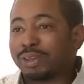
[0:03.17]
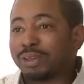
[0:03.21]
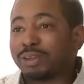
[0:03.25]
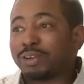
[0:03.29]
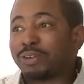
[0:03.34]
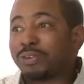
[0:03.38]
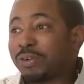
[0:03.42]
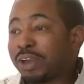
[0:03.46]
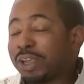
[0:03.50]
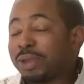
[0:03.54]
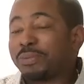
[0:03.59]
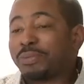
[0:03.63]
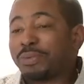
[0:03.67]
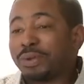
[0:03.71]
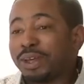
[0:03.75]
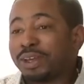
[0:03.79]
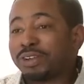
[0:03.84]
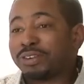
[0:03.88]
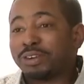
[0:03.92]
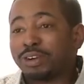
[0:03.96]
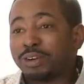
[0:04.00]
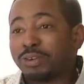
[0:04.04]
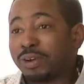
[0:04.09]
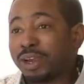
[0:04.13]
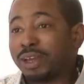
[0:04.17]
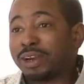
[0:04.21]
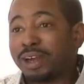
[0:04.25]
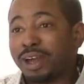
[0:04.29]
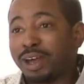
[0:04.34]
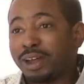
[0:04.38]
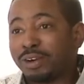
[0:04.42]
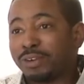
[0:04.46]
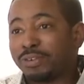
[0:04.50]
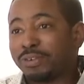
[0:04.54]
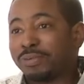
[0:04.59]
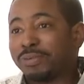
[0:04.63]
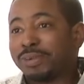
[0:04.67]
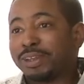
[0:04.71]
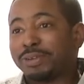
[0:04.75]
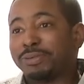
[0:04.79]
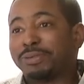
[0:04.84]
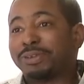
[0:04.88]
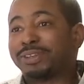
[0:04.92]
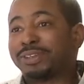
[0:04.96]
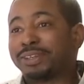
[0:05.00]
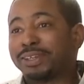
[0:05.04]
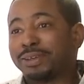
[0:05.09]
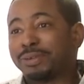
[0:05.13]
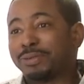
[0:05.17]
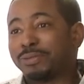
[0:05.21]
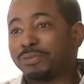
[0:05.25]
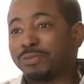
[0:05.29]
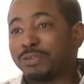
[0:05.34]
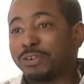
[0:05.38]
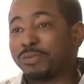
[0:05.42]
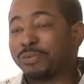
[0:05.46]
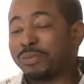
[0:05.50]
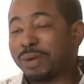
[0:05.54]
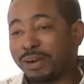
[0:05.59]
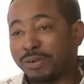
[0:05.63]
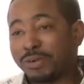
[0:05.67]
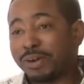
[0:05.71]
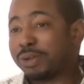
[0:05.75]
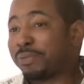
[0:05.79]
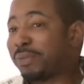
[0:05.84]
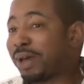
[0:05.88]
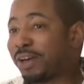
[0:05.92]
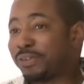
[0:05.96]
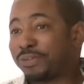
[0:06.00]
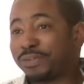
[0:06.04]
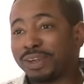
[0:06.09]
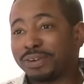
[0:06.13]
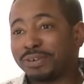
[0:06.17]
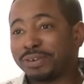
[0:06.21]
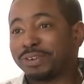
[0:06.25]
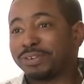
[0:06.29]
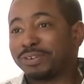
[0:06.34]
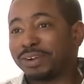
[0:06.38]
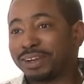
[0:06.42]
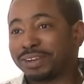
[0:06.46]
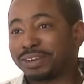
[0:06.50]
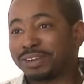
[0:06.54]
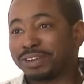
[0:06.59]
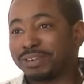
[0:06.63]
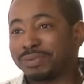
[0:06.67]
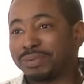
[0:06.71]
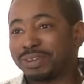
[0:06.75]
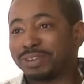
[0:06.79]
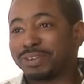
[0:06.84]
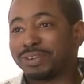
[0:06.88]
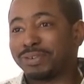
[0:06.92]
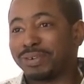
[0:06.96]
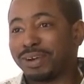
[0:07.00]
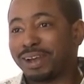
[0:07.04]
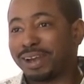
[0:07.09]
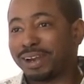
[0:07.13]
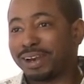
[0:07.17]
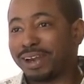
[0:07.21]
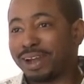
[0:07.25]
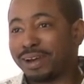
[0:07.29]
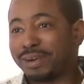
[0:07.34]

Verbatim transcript: a great pleasure, a great honor for me to be sitting with my, one of my favorite directors, Mister Ron